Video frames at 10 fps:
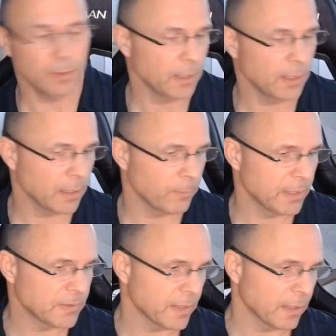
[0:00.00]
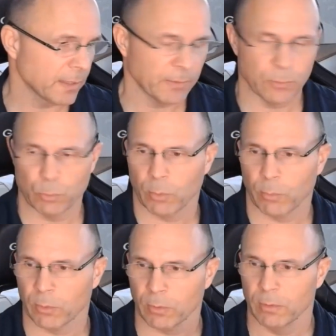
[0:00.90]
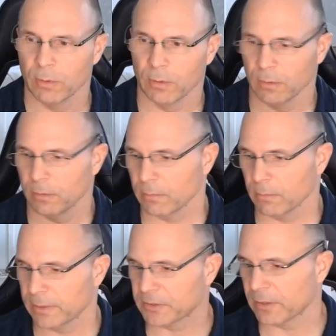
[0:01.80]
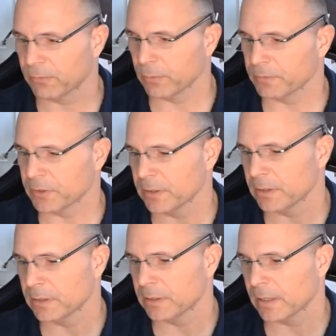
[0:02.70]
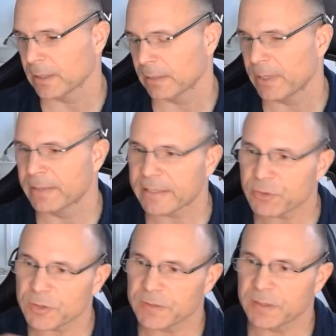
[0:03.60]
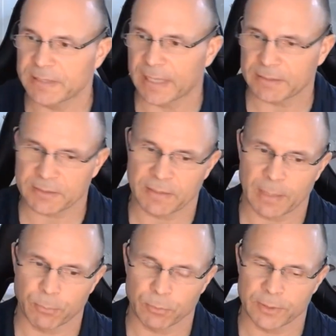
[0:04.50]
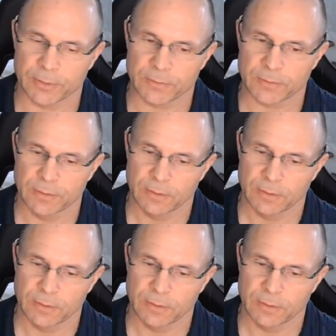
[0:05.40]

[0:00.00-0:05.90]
It's not like the normal stuff we've seen. And that's just a desktop release.